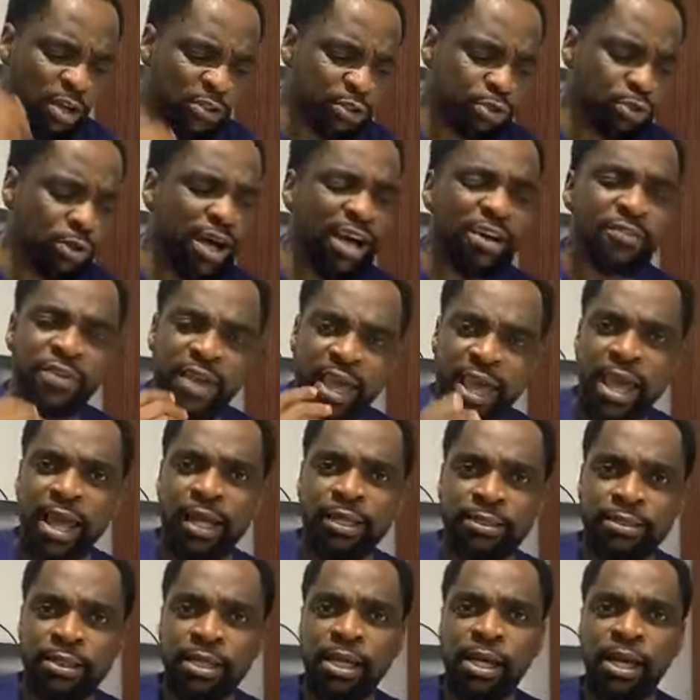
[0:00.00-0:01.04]
you also have
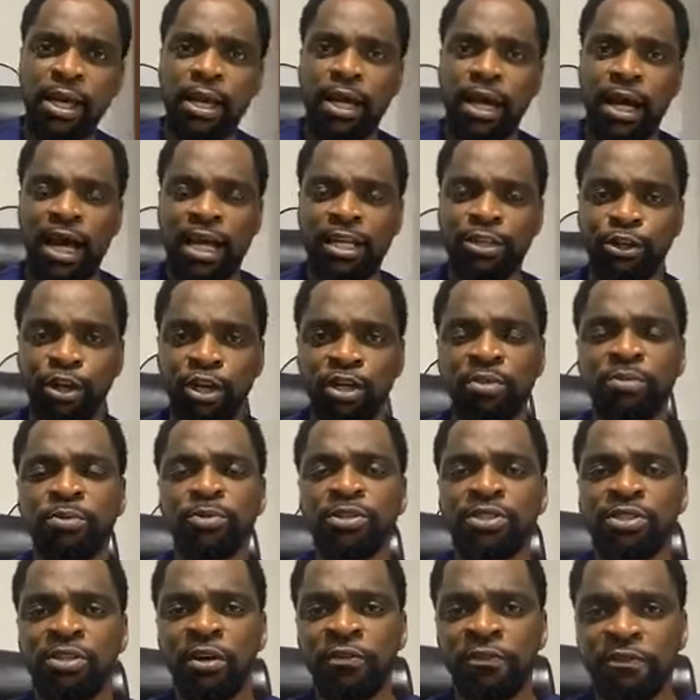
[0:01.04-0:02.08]
heard, the Honorable
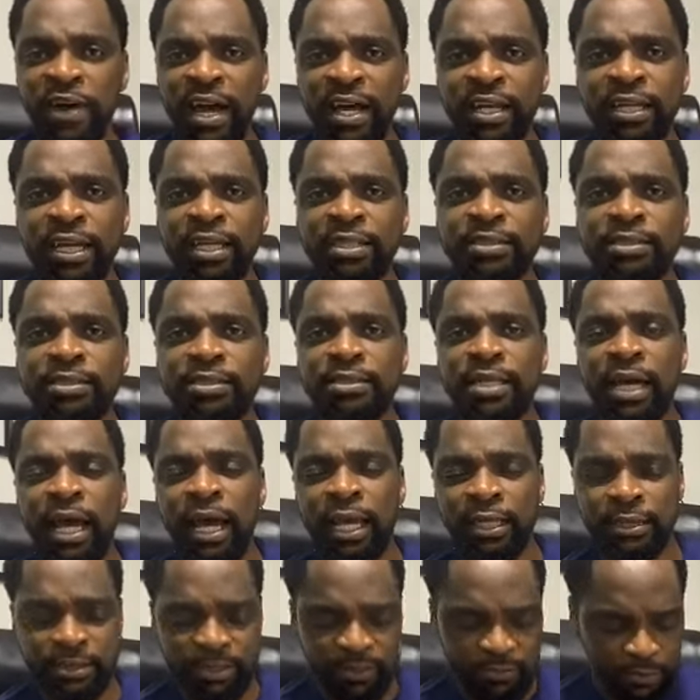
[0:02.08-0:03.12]
Minister of Finance
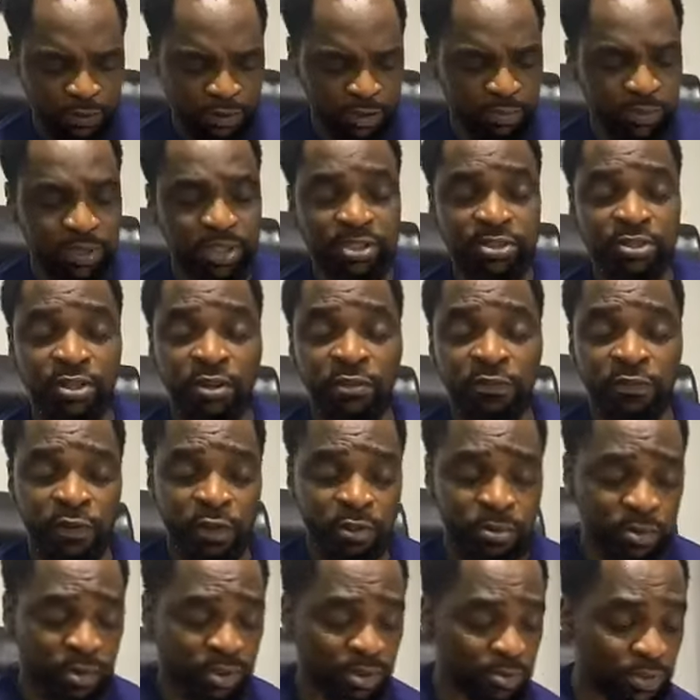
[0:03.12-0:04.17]
and even the
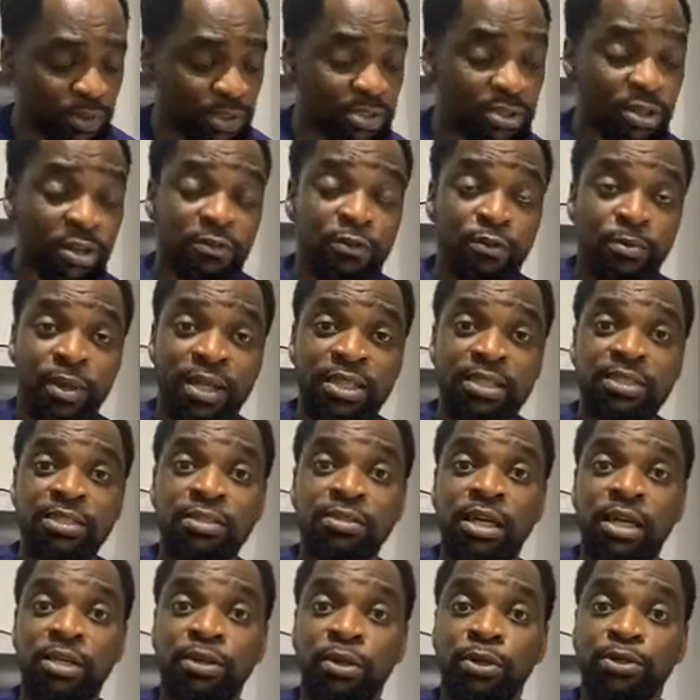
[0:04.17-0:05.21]
Honorable Minister of
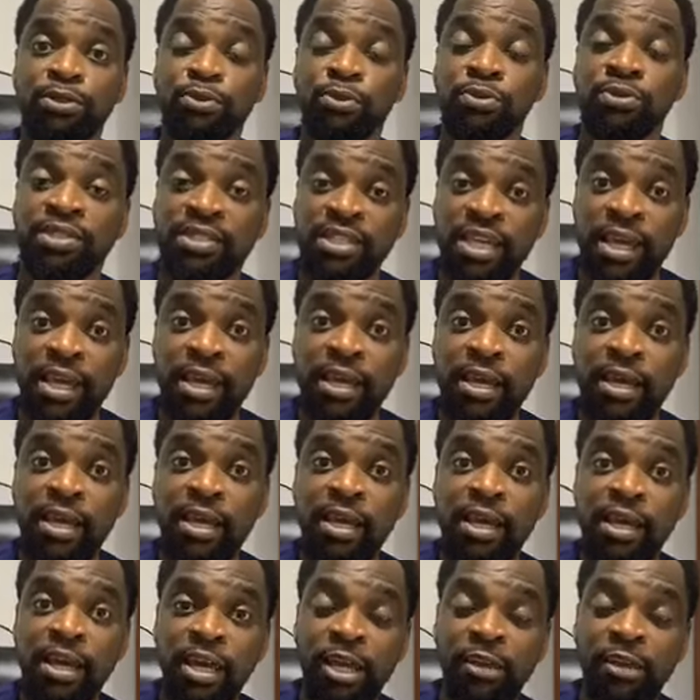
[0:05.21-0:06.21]
Humanitarian also say